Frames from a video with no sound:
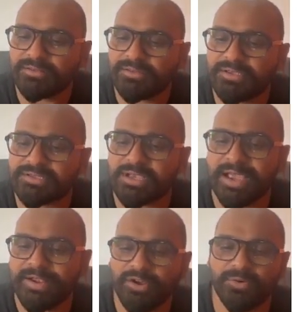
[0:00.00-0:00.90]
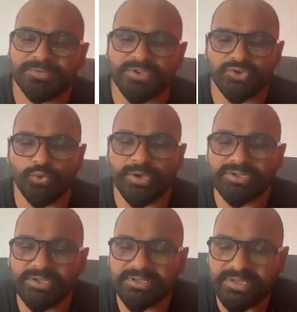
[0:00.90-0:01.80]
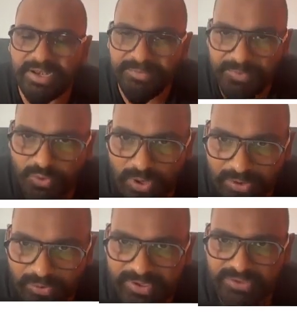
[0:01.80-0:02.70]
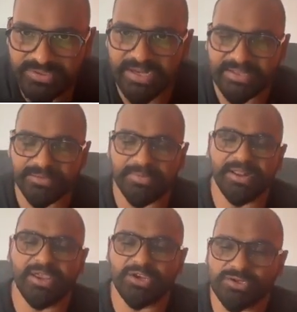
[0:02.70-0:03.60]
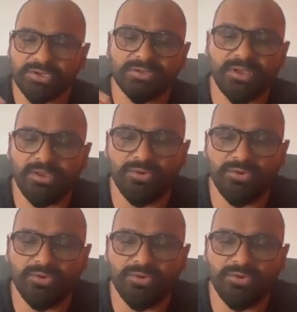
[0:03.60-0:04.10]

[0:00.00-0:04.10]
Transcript: this kind of situations, and if you are going to select the medications,